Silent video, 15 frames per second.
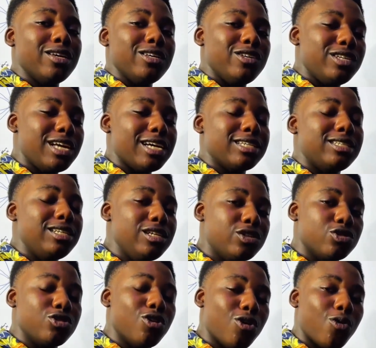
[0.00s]
You just need
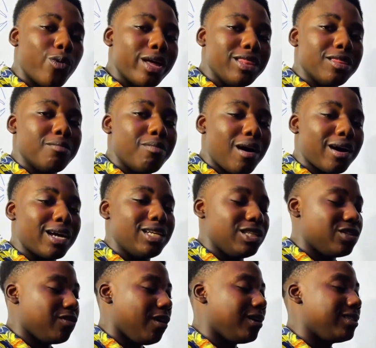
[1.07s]
to know when the market
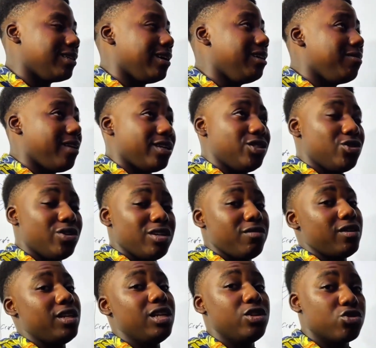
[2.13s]
is volatile. In fact, you don't
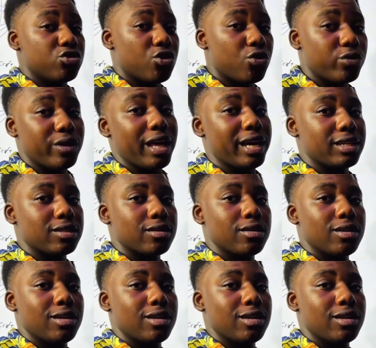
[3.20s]
even need to know that.